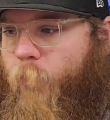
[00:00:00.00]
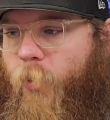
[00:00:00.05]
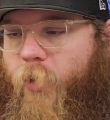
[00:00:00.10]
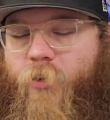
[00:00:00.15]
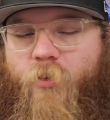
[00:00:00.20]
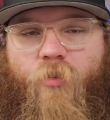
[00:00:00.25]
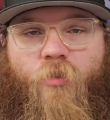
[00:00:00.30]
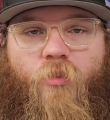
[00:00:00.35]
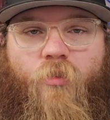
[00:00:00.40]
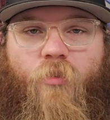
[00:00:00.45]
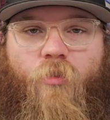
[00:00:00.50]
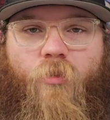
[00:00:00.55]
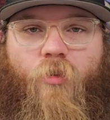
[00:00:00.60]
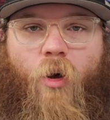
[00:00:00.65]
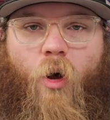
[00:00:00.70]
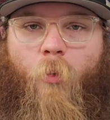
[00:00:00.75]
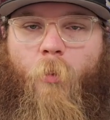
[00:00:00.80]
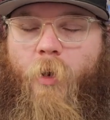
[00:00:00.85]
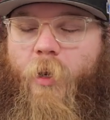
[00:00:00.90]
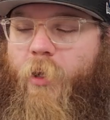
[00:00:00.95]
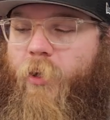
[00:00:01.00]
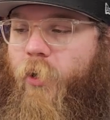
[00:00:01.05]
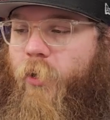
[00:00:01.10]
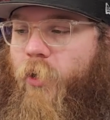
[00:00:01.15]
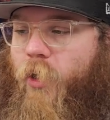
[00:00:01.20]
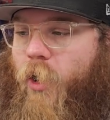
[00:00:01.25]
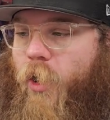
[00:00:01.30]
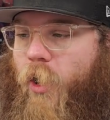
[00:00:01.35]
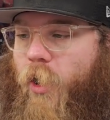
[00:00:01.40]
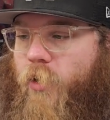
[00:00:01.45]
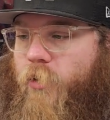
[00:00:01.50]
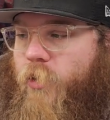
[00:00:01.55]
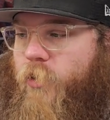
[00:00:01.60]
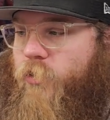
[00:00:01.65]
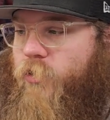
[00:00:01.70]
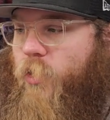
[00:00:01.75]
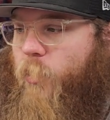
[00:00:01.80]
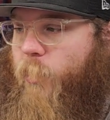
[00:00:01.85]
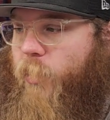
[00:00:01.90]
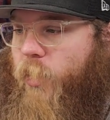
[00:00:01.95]
But so many good cards at
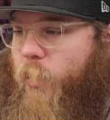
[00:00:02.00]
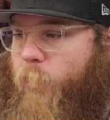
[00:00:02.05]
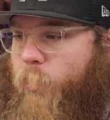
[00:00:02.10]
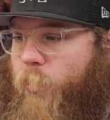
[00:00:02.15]
so many good